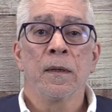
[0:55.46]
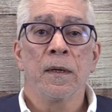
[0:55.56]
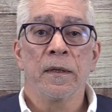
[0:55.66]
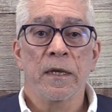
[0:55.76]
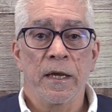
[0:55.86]

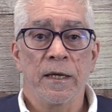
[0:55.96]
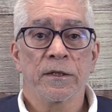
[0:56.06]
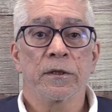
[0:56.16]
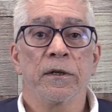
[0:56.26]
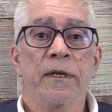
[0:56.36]
And the
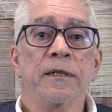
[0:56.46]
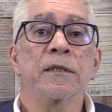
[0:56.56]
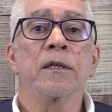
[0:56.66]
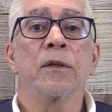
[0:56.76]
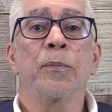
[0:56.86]
answer
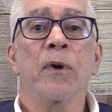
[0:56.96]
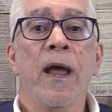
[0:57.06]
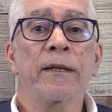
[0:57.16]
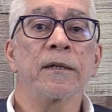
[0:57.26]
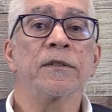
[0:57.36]
is, the
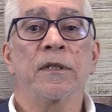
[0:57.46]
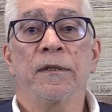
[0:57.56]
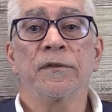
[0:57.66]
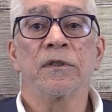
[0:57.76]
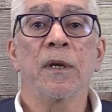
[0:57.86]
practice
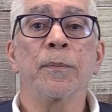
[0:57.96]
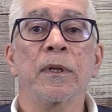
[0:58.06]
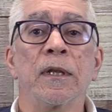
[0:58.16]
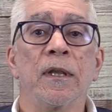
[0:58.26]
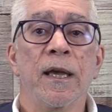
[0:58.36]
of
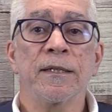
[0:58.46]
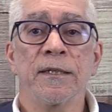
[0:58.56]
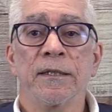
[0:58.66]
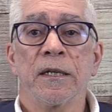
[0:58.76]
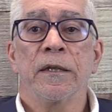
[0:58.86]
simply
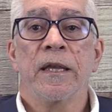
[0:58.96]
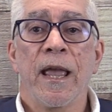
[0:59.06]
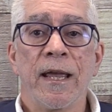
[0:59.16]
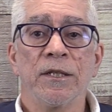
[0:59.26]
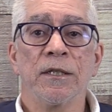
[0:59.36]
licensing the
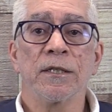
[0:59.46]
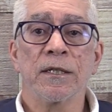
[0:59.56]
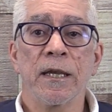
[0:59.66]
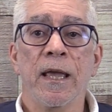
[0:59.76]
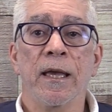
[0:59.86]

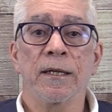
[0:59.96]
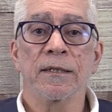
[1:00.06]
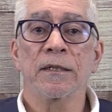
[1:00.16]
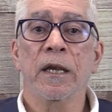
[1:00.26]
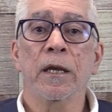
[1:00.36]
agency and a
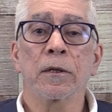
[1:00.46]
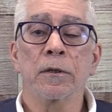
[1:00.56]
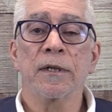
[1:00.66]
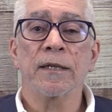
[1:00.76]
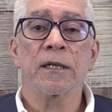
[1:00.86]
singular
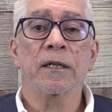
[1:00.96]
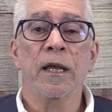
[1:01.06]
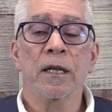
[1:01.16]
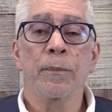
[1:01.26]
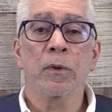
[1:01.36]

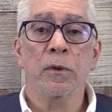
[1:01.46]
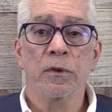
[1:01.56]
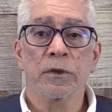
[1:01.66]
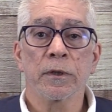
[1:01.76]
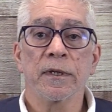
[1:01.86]
designated
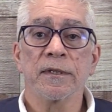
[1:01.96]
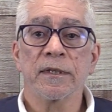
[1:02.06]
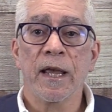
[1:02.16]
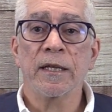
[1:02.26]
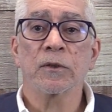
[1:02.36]
producer in
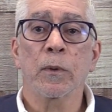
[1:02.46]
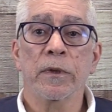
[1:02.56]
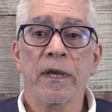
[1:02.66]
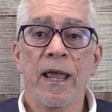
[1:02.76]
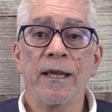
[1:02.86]
states where
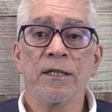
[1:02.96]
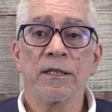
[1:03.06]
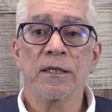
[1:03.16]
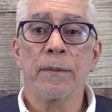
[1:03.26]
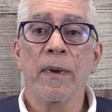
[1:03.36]
the
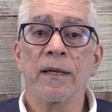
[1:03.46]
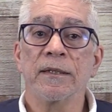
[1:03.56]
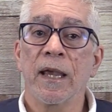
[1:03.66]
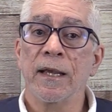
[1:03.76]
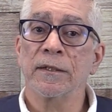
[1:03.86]
agency
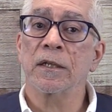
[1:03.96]
maintains